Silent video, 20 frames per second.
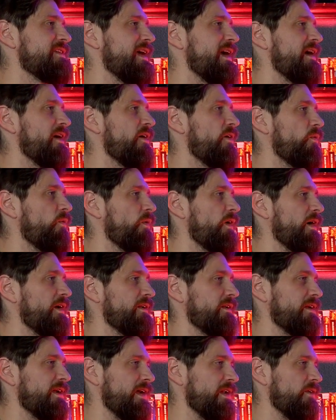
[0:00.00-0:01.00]
now
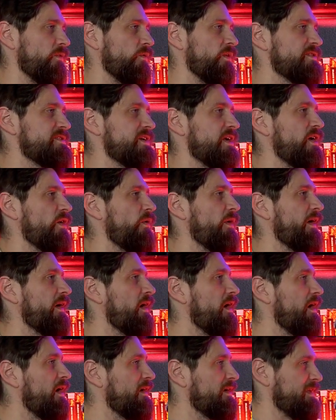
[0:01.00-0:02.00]
what's going
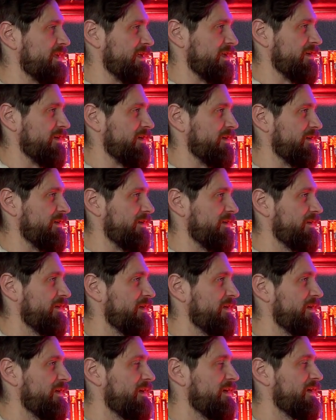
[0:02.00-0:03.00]
on here.
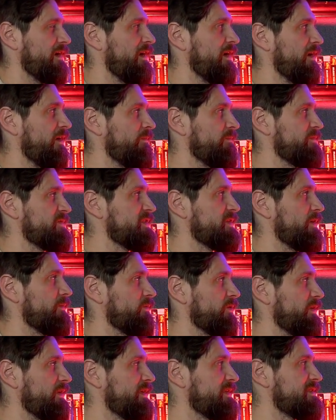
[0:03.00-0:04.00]
So
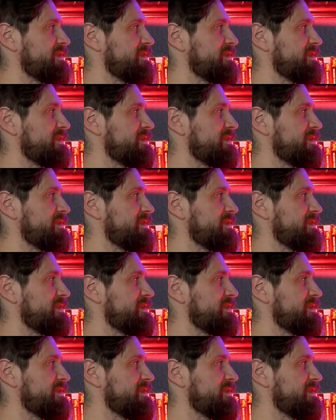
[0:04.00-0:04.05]
I'm really